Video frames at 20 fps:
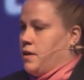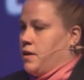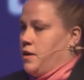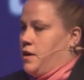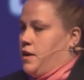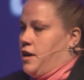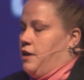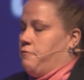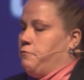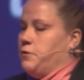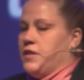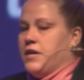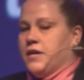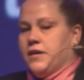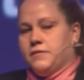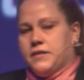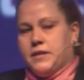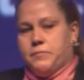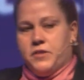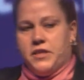If we think
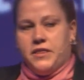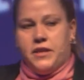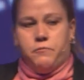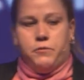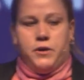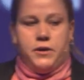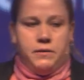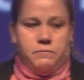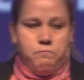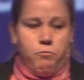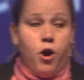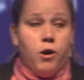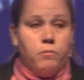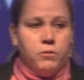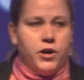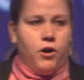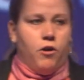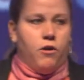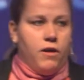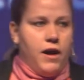of something that we
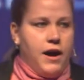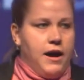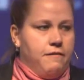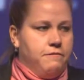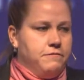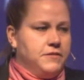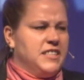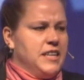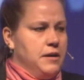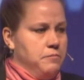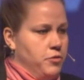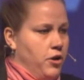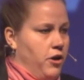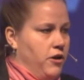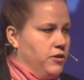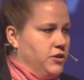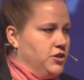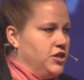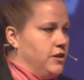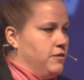probably all have some
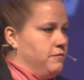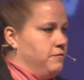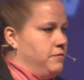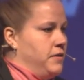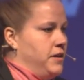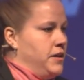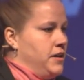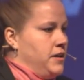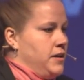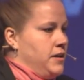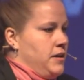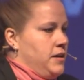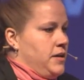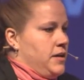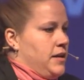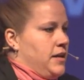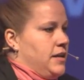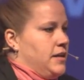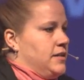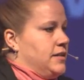knowledge of,
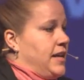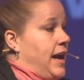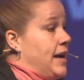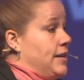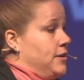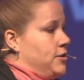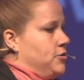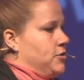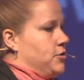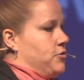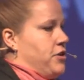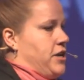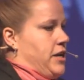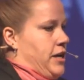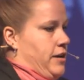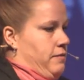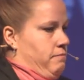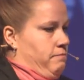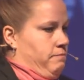is cancer screening.